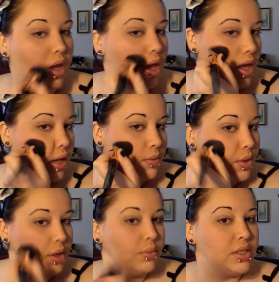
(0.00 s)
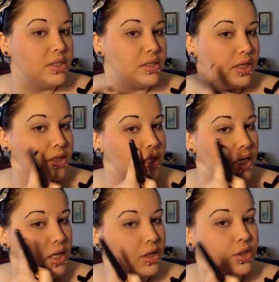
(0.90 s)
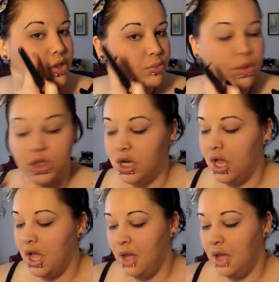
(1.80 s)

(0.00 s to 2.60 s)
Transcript: And we don't want to start here too much